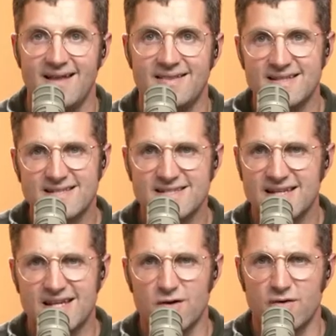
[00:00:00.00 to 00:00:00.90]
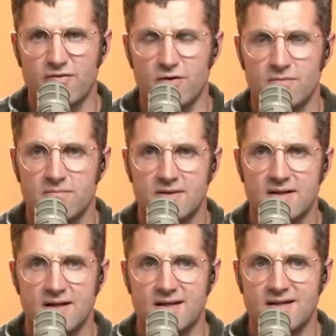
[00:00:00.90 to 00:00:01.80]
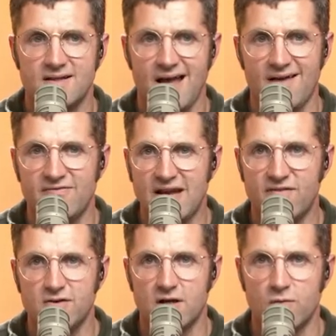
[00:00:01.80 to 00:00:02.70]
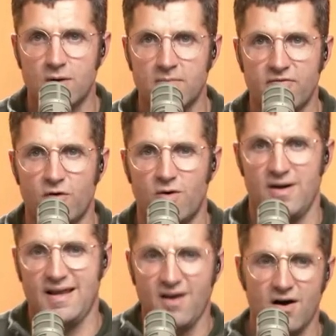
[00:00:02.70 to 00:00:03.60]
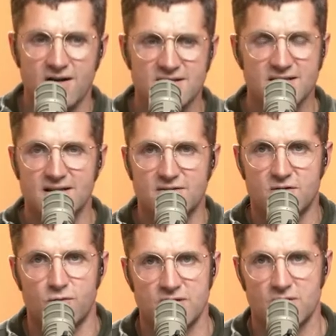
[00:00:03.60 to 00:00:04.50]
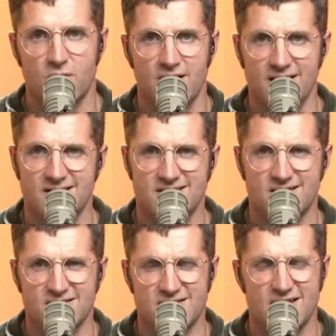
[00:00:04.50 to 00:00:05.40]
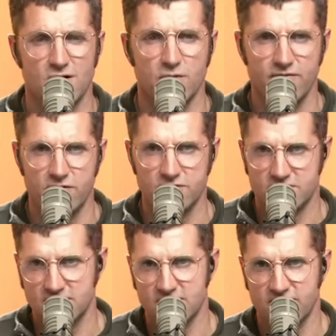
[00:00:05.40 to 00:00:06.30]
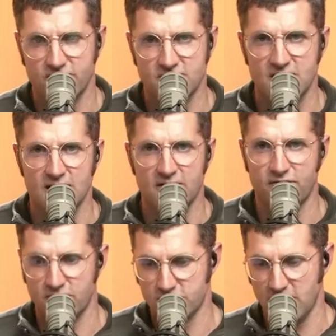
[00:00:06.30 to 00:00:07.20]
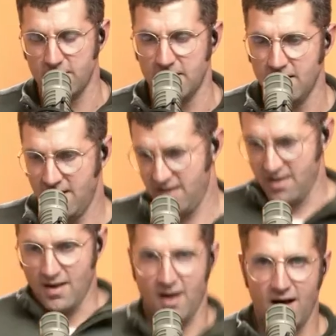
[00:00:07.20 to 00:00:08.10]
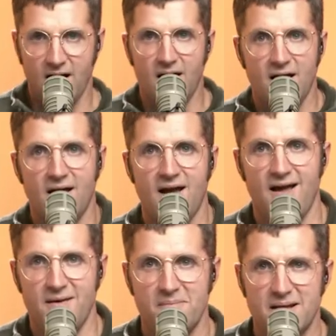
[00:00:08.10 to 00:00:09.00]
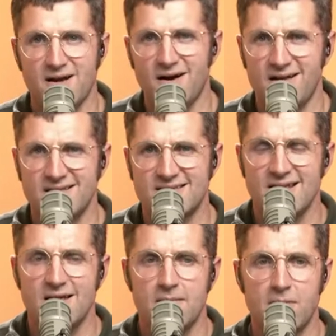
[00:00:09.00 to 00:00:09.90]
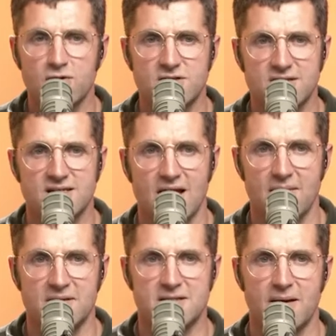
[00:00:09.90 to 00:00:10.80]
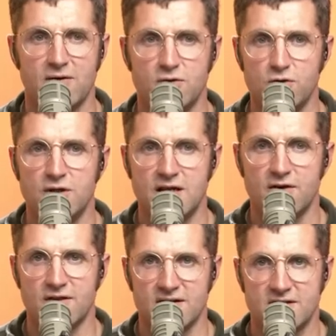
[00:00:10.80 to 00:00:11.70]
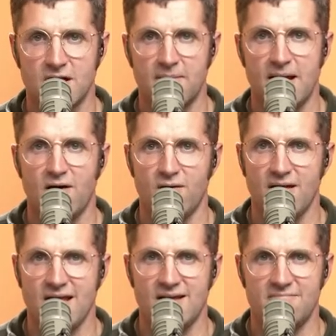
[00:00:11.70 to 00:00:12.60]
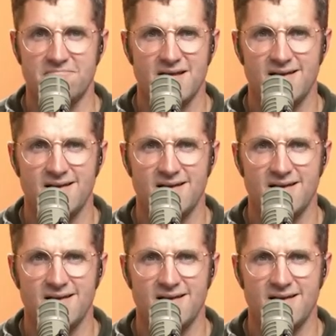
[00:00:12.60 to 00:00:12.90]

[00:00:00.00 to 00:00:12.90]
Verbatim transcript: This is a gear review. Uh, I've never done one before, and honestly, the reason why is because gear reviews f slightly frustrate me. Uh, because most of the time, it's about new gear that has come out, and